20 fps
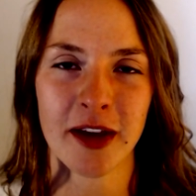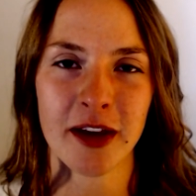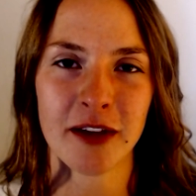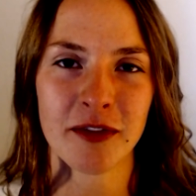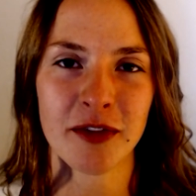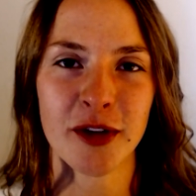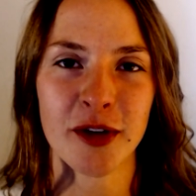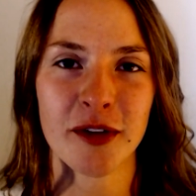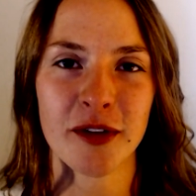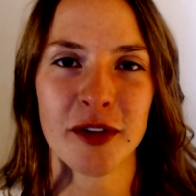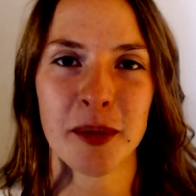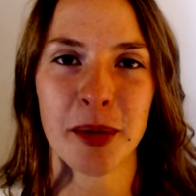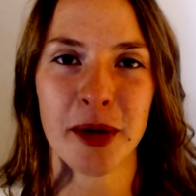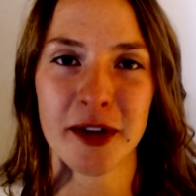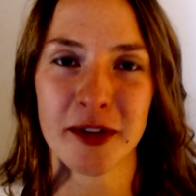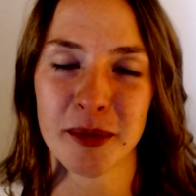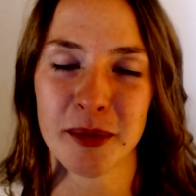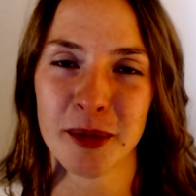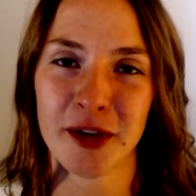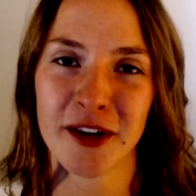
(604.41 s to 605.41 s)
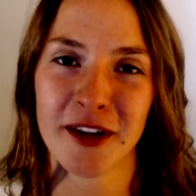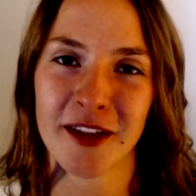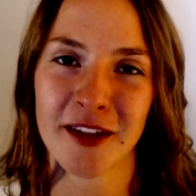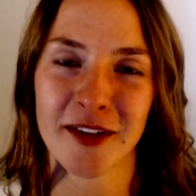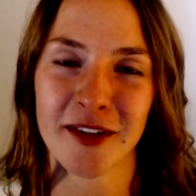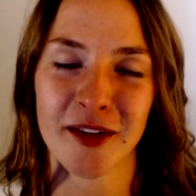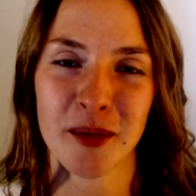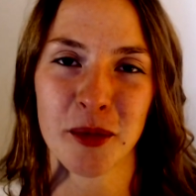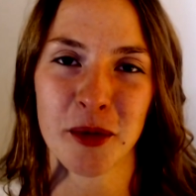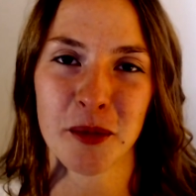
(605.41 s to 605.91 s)
If there's a possibility that
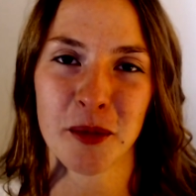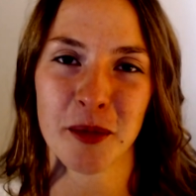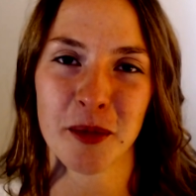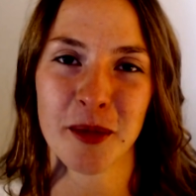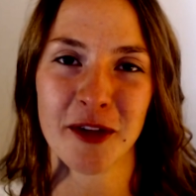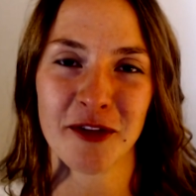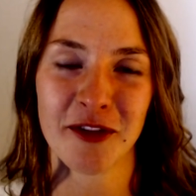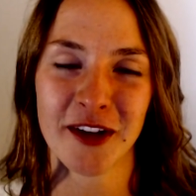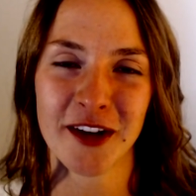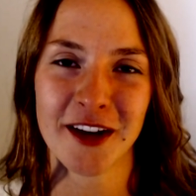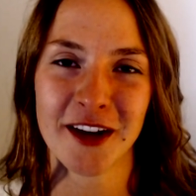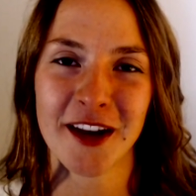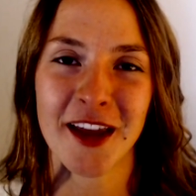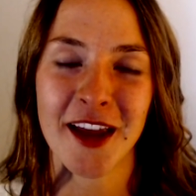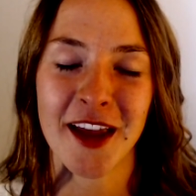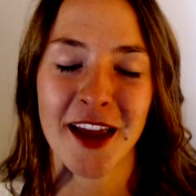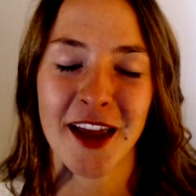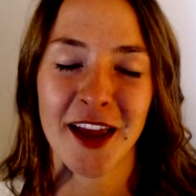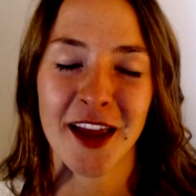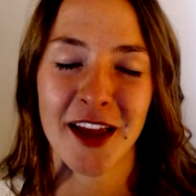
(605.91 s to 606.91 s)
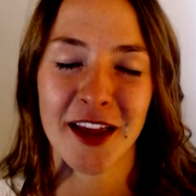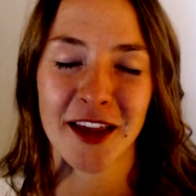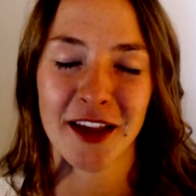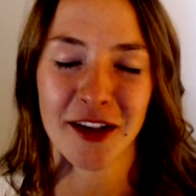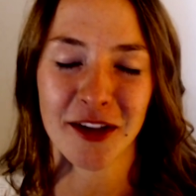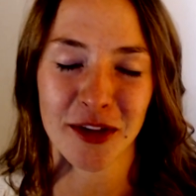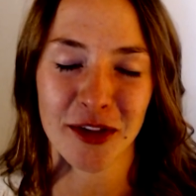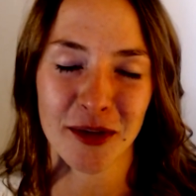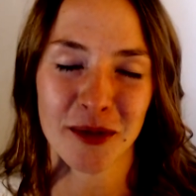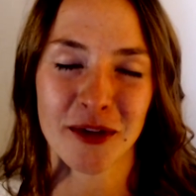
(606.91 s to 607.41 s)
someone will be offended,
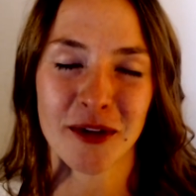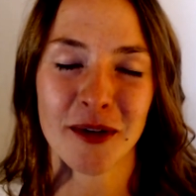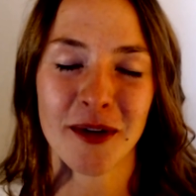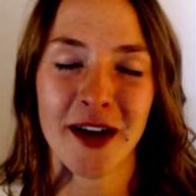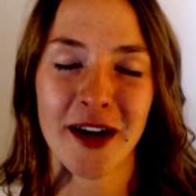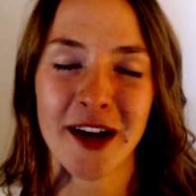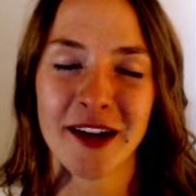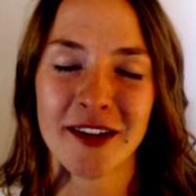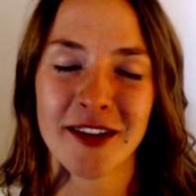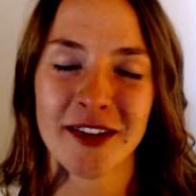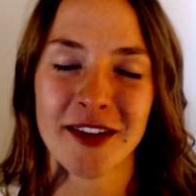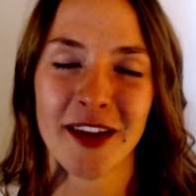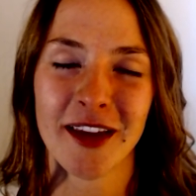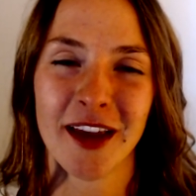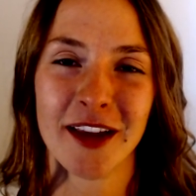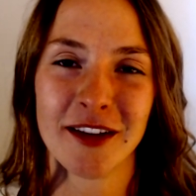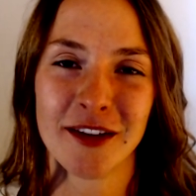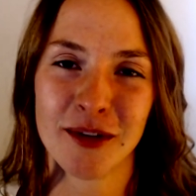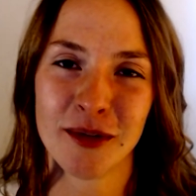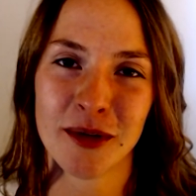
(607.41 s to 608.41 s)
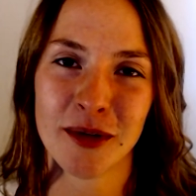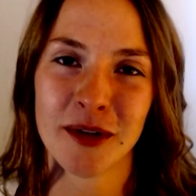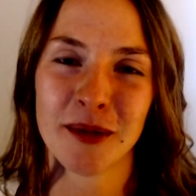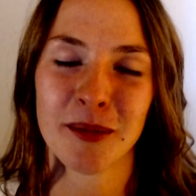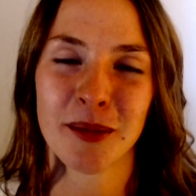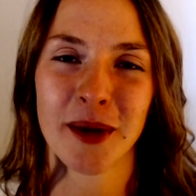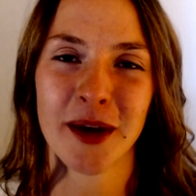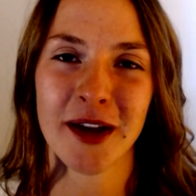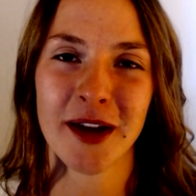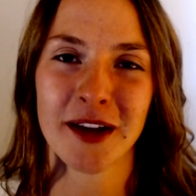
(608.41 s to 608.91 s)
close your eyes and do it
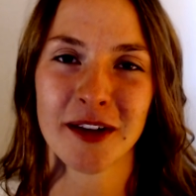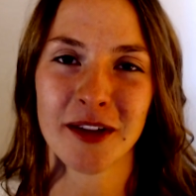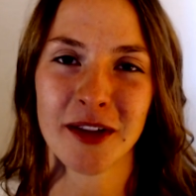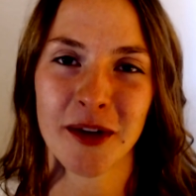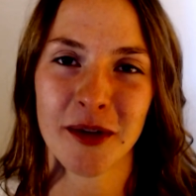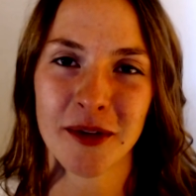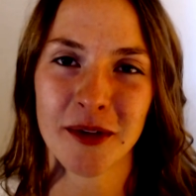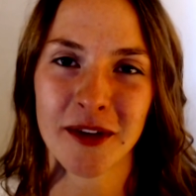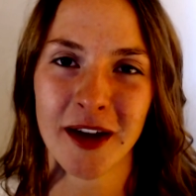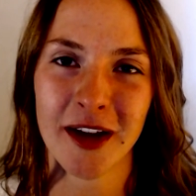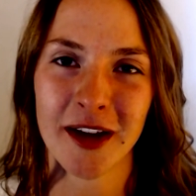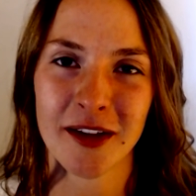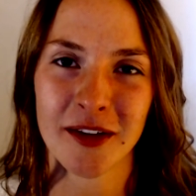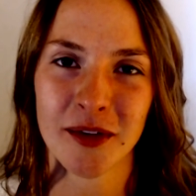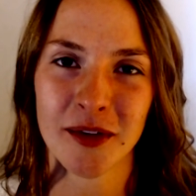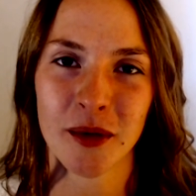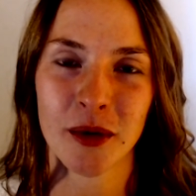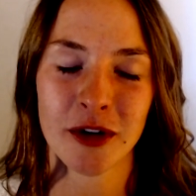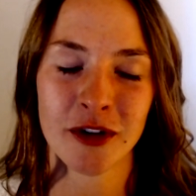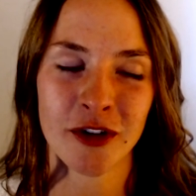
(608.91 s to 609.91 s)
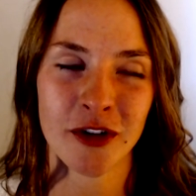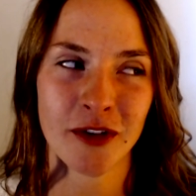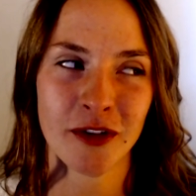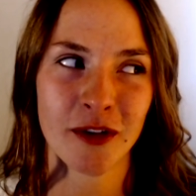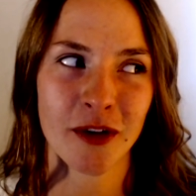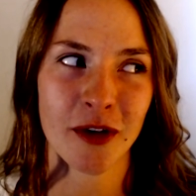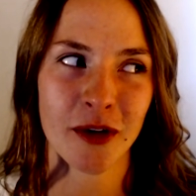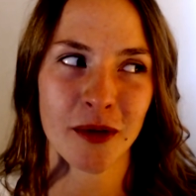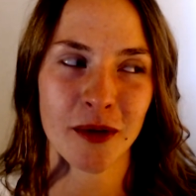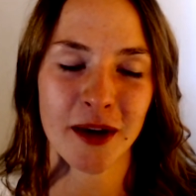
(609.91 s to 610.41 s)
behind closed eyes, or just
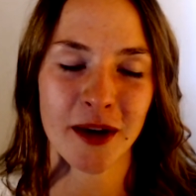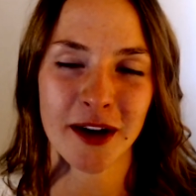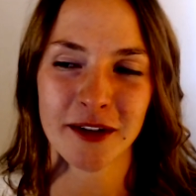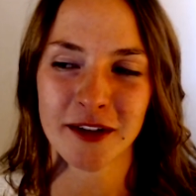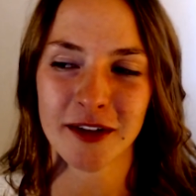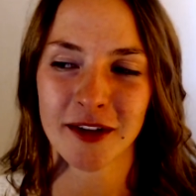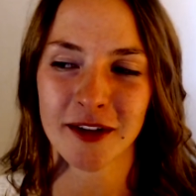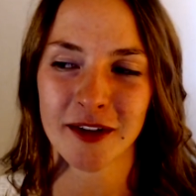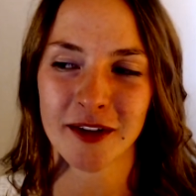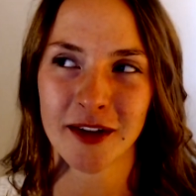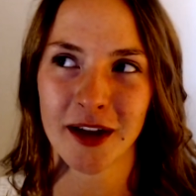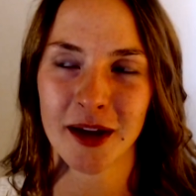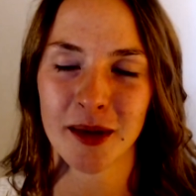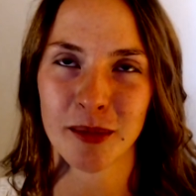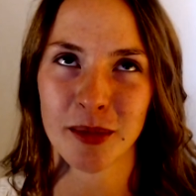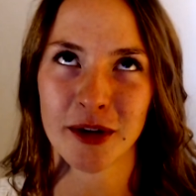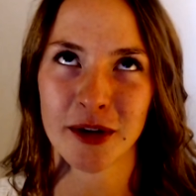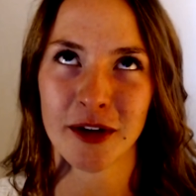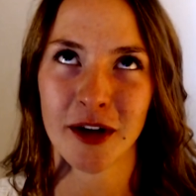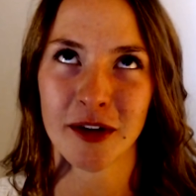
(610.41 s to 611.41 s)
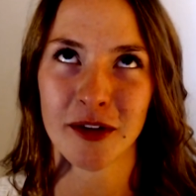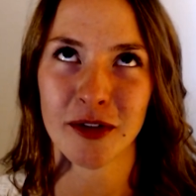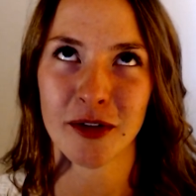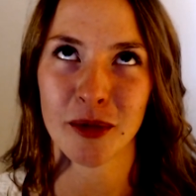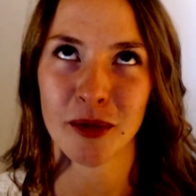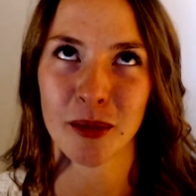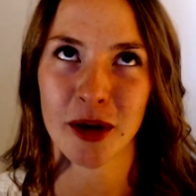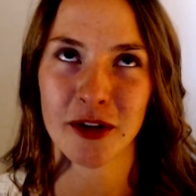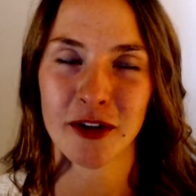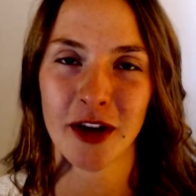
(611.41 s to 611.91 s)
go out to the side, but not so
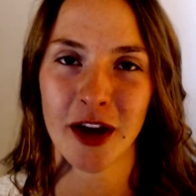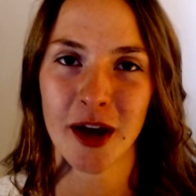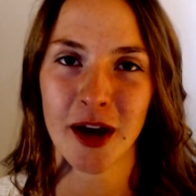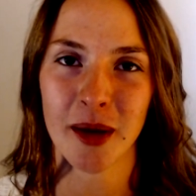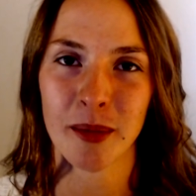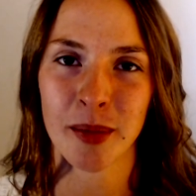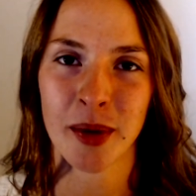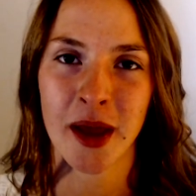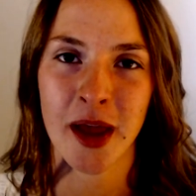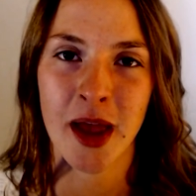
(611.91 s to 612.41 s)
much up.